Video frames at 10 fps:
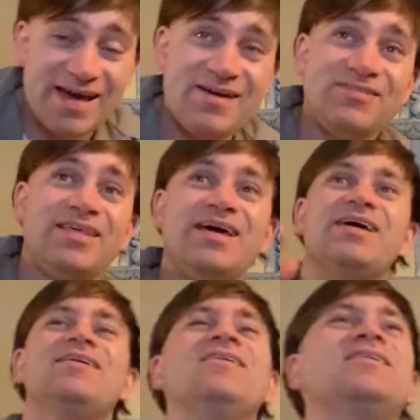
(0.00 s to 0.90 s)
down
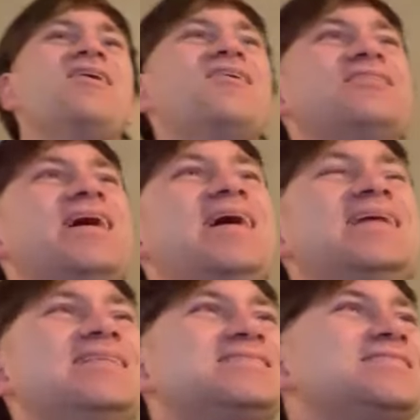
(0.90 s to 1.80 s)
there and all that.
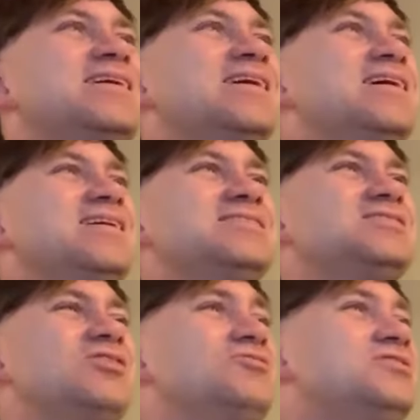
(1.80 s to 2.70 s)
It's
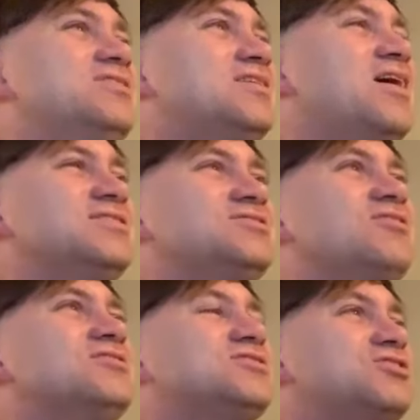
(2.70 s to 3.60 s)
just so gosh
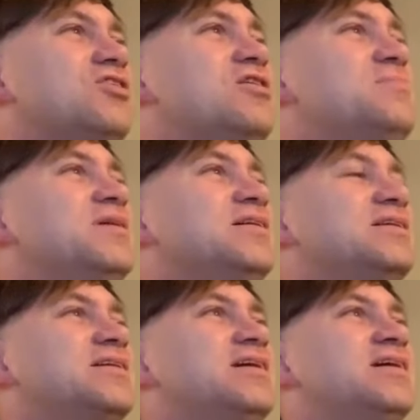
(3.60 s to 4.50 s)
darn
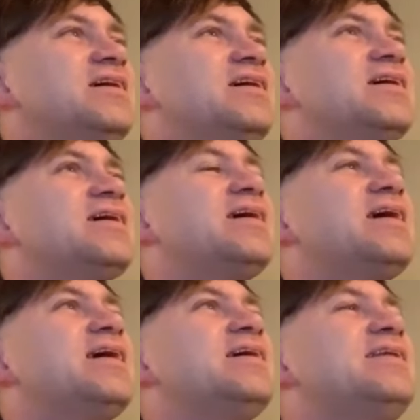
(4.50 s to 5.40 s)
charming.
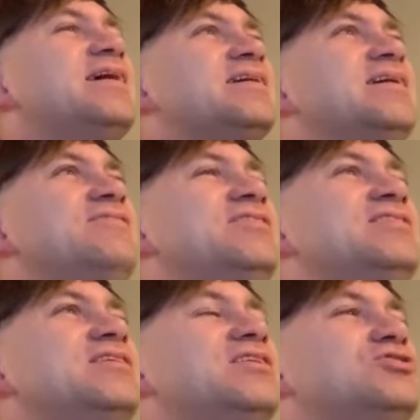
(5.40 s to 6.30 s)
And heck,
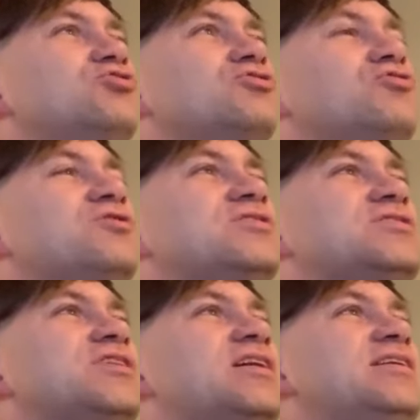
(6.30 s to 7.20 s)
even uh, George
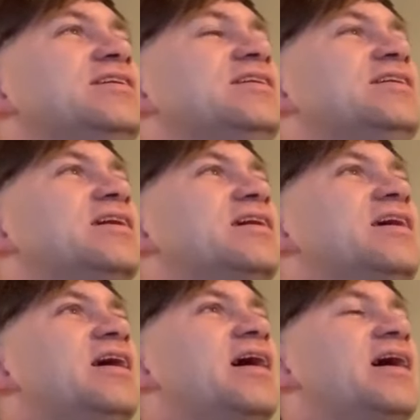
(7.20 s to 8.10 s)
Lucas said he
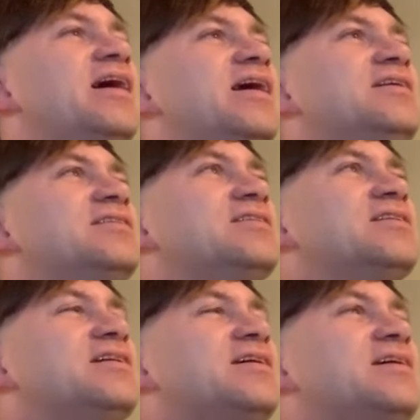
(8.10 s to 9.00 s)
had
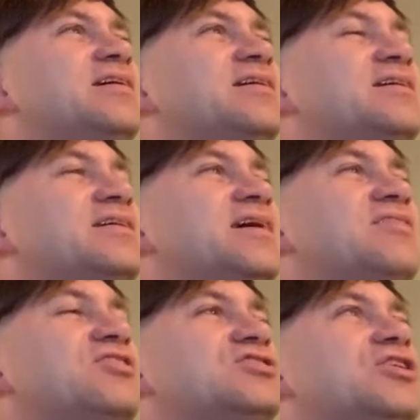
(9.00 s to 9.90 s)
kind of
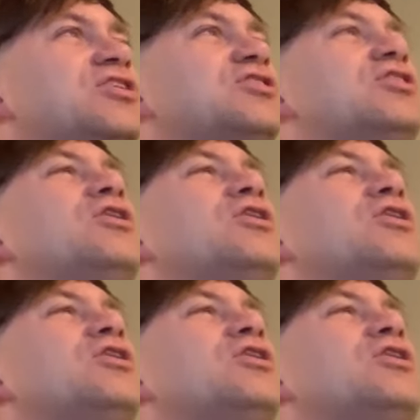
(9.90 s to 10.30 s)
like saying like,